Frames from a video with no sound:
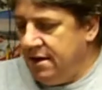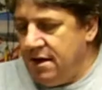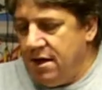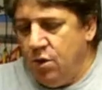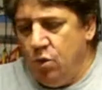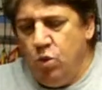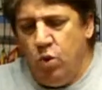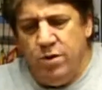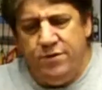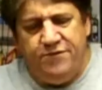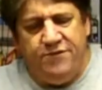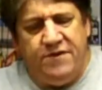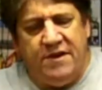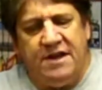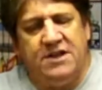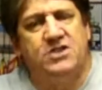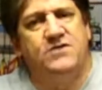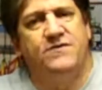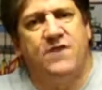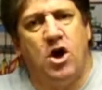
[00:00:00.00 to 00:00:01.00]
a wood
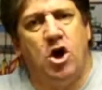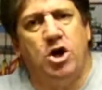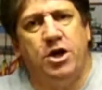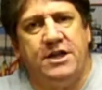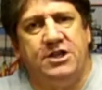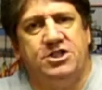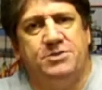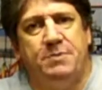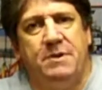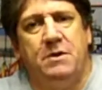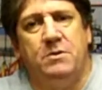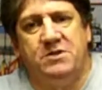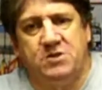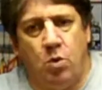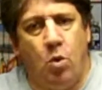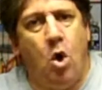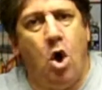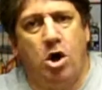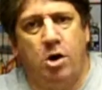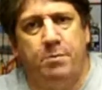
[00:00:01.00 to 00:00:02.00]
finish varnish, but it was a
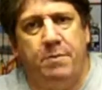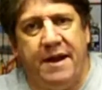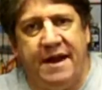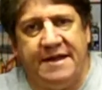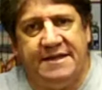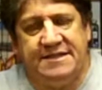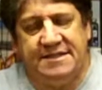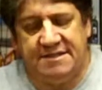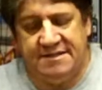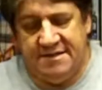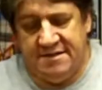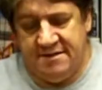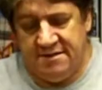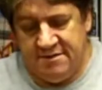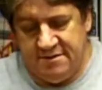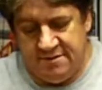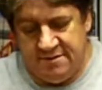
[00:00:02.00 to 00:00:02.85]
water-based